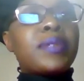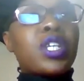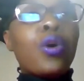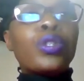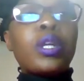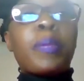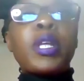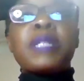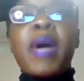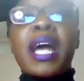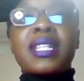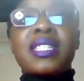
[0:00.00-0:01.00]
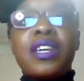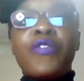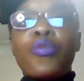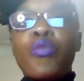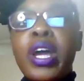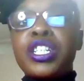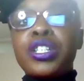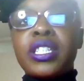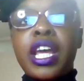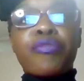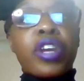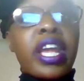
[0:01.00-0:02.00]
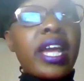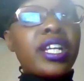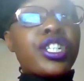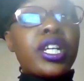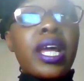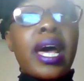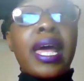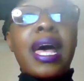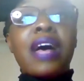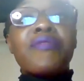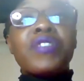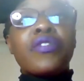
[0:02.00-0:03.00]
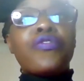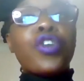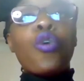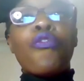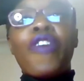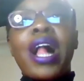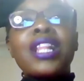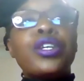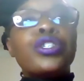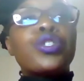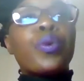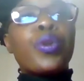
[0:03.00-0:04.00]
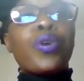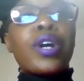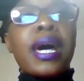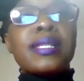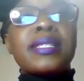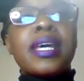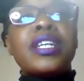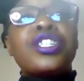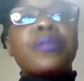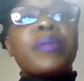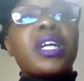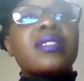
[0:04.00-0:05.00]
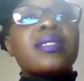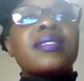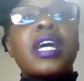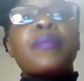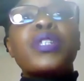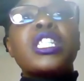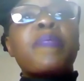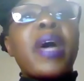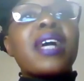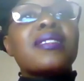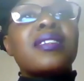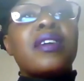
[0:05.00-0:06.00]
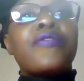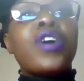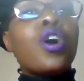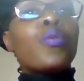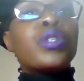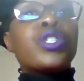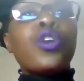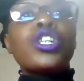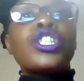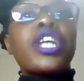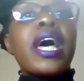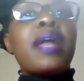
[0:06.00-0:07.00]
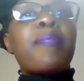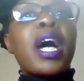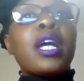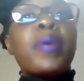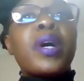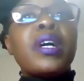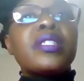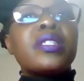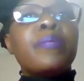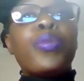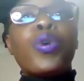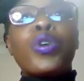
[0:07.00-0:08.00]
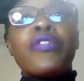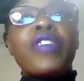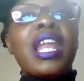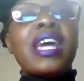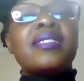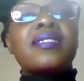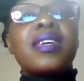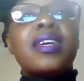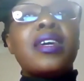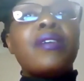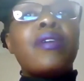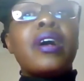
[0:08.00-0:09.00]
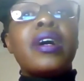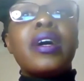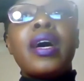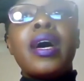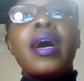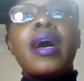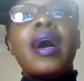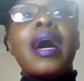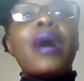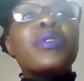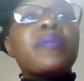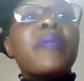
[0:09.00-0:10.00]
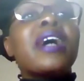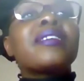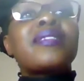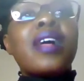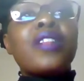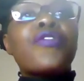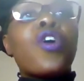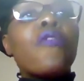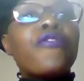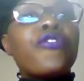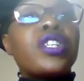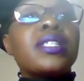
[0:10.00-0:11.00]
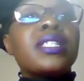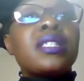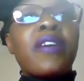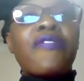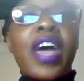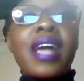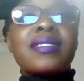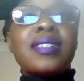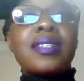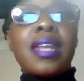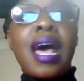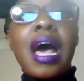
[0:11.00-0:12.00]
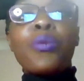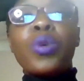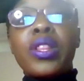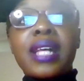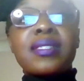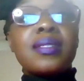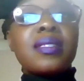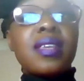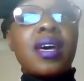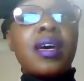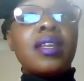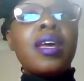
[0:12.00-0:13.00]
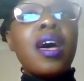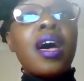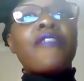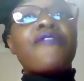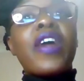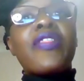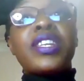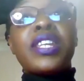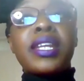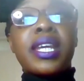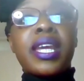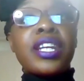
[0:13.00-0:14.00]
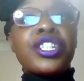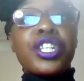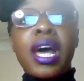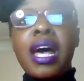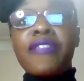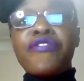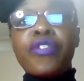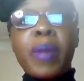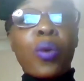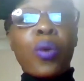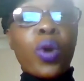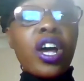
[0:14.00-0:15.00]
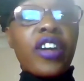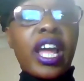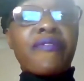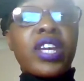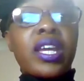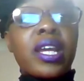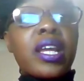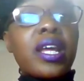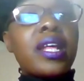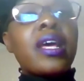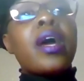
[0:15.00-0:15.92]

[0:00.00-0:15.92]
am told the perspective on racial degradation I have is of no value to an organization because the same perspective was not shared by a person born of a later era, how is my self-confidence to be affected, and how will that in turn affect the dedication I have for my work ethic?